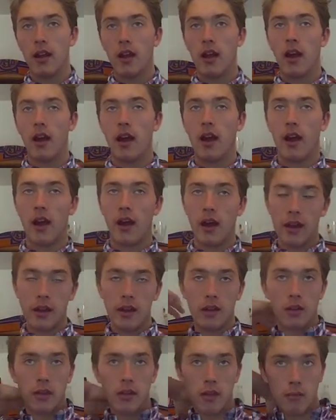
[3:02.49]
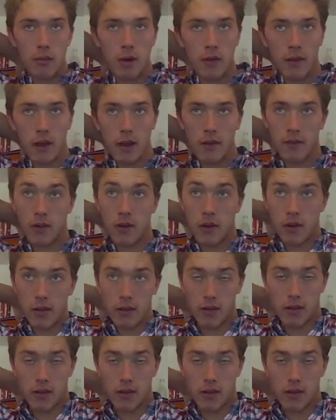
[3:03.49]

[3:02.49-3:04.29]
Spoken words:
into the movie, of course.